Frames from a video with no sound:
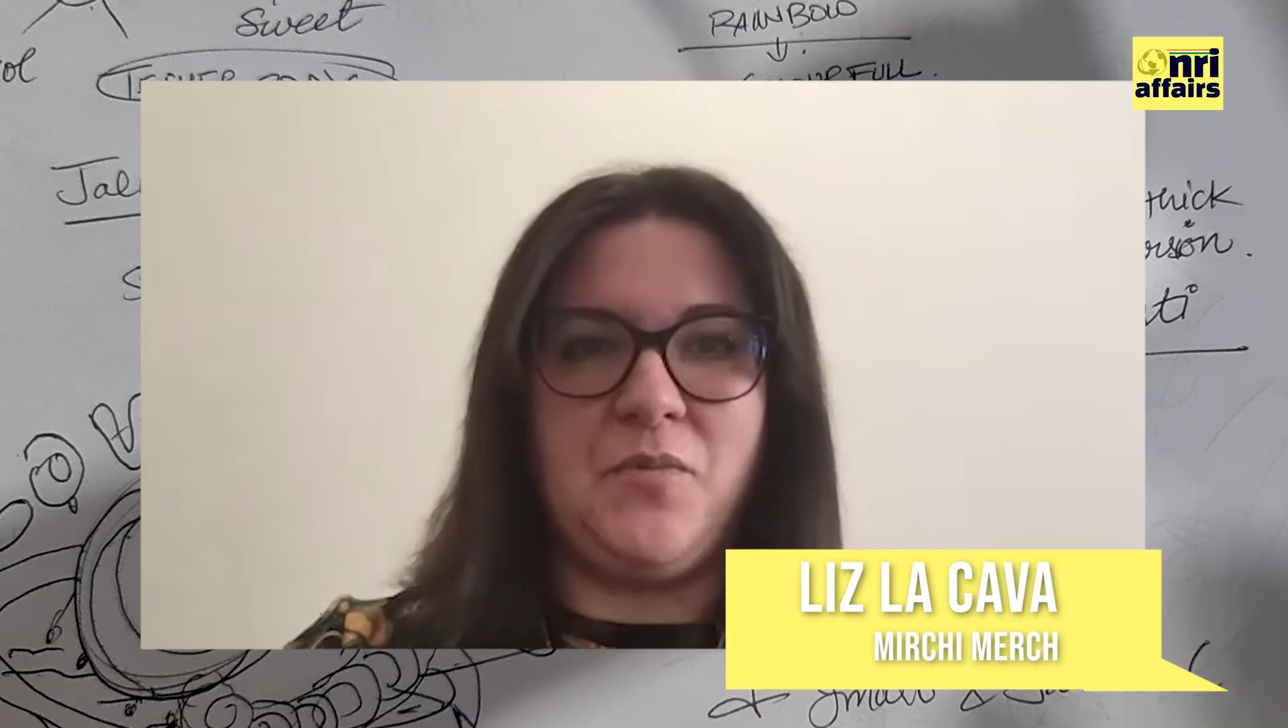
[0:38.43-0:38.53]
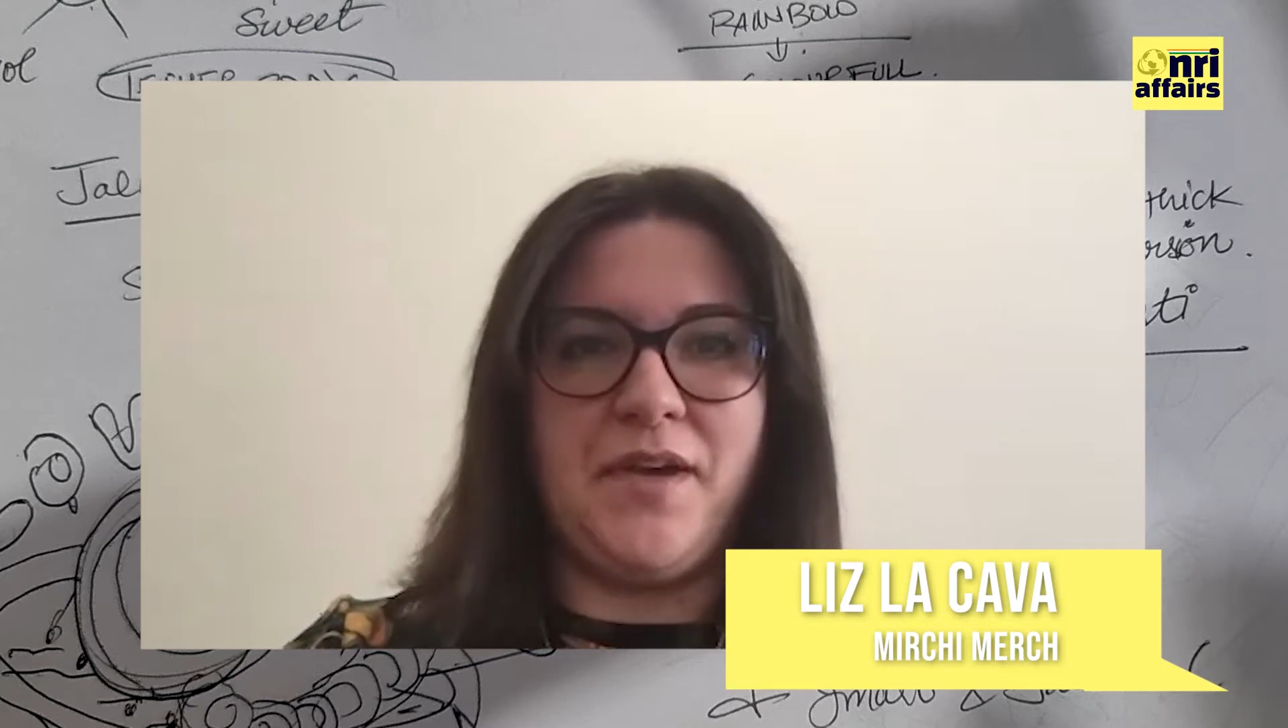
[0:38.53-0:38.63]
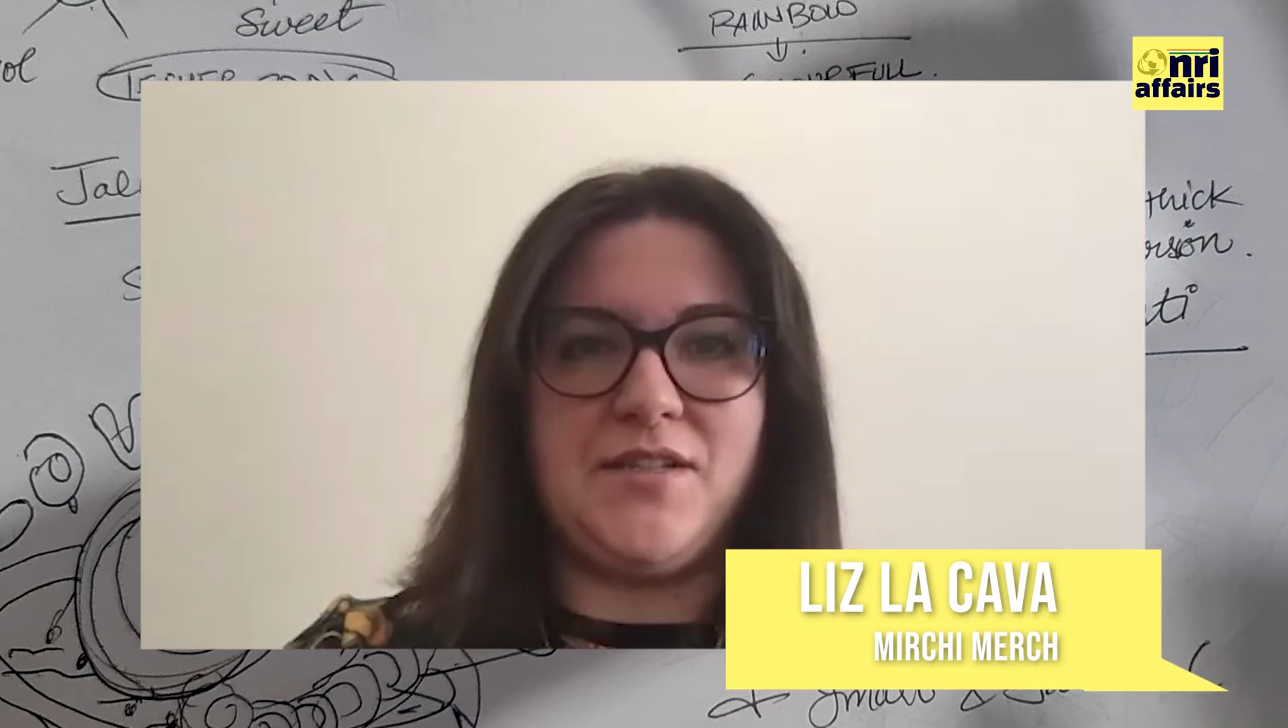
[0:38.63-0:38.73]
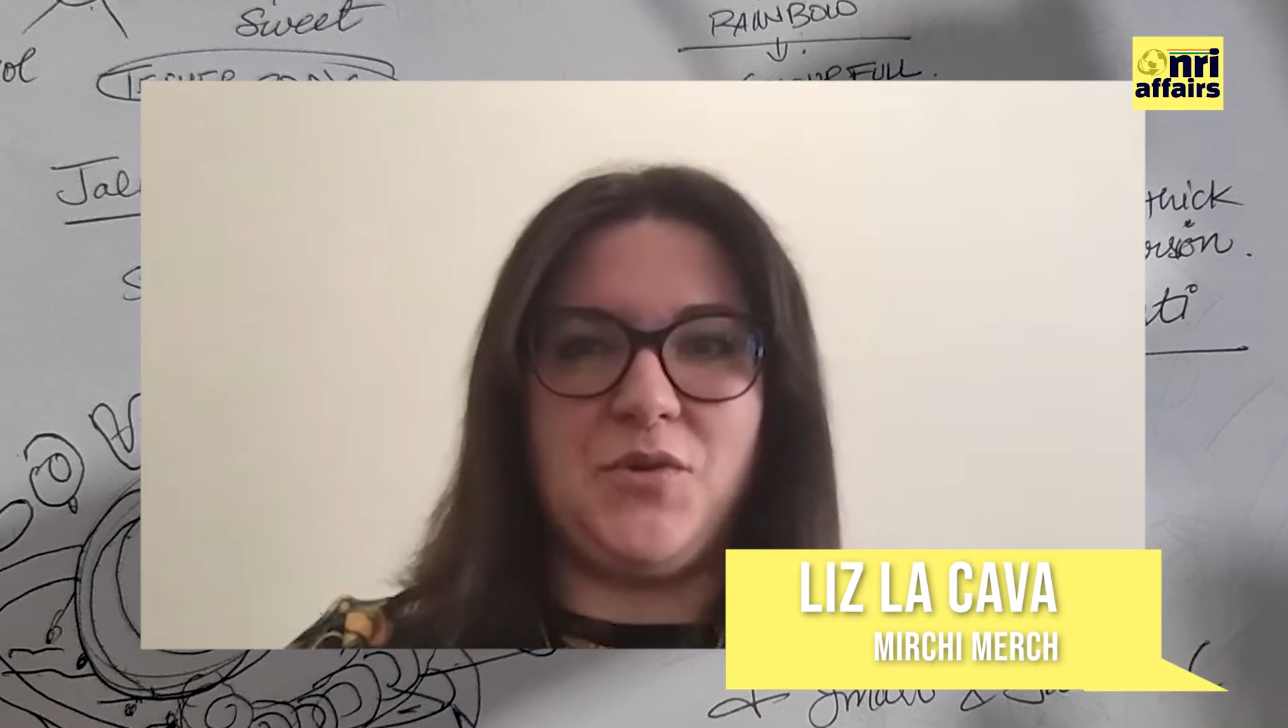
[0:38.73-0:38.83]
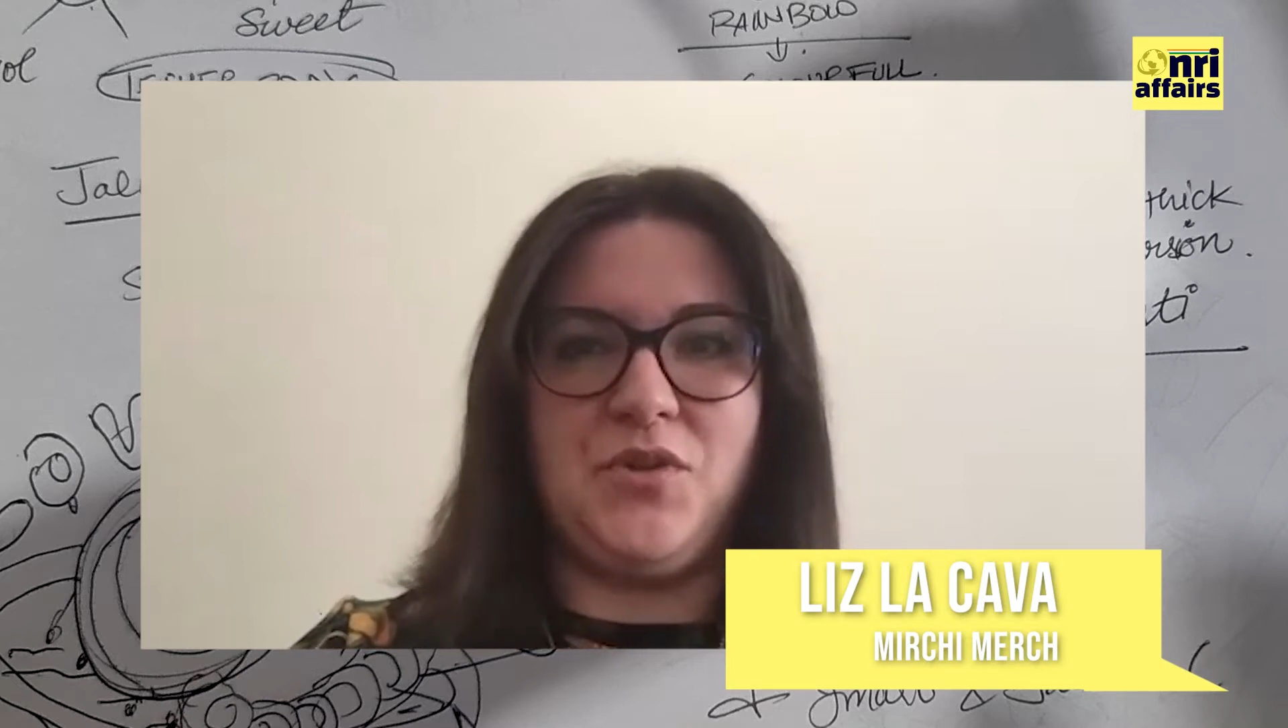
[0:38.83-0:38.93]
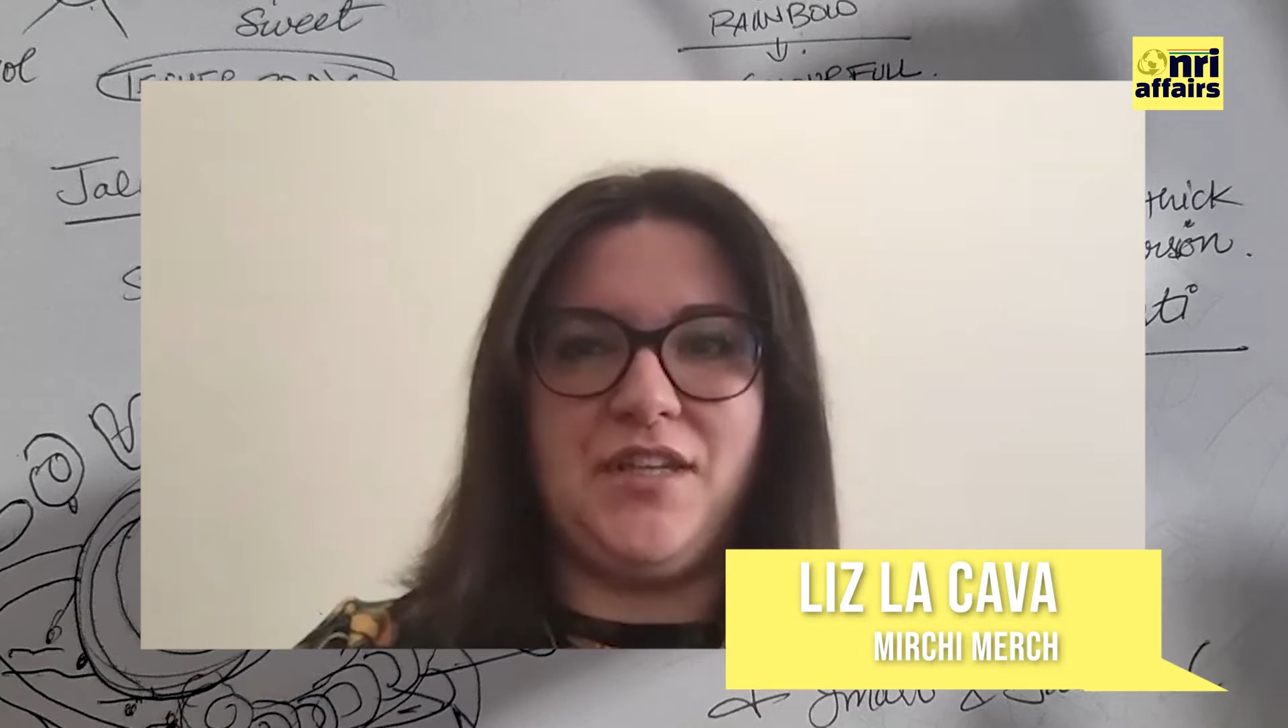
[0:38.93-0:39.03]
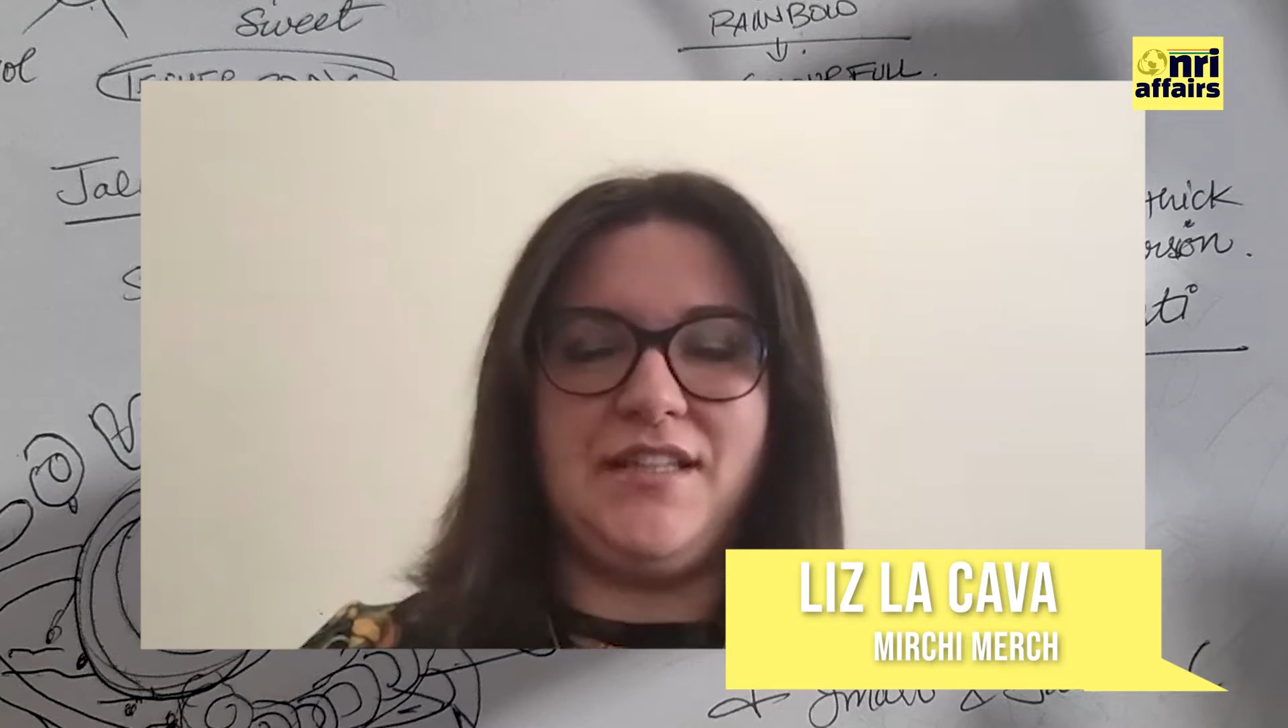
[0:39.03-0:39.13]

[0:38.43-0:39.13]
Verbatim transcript: my schooling